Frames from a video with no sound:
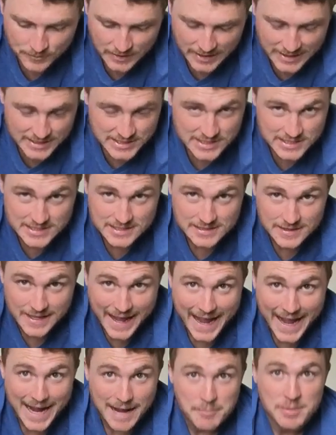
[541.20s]
it just
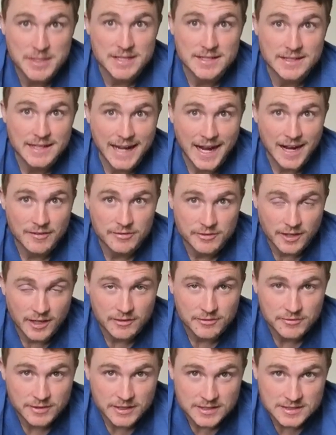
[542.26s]
happened after I
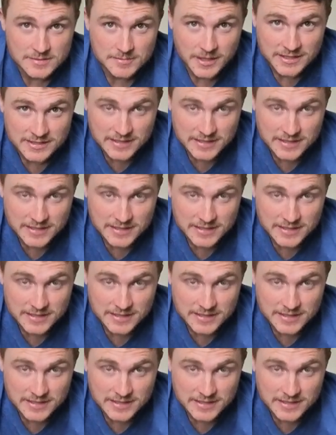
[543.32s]
fixed my